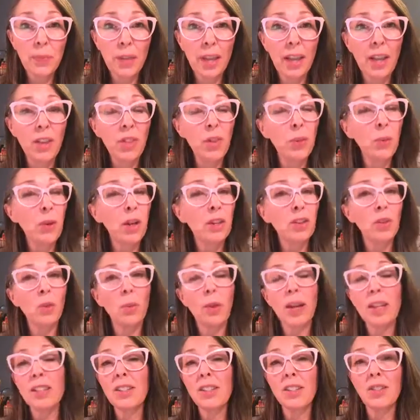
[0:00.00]
And throughout the
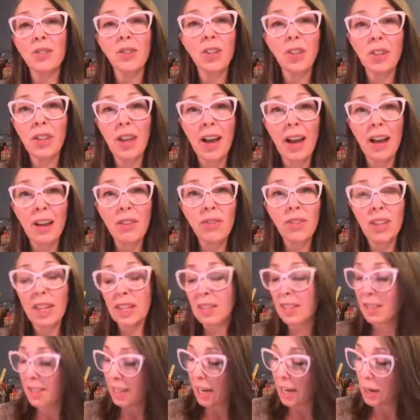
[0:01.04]
rest of their life, they
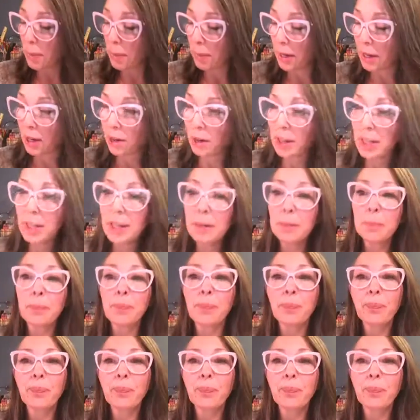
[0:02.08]
stayed married.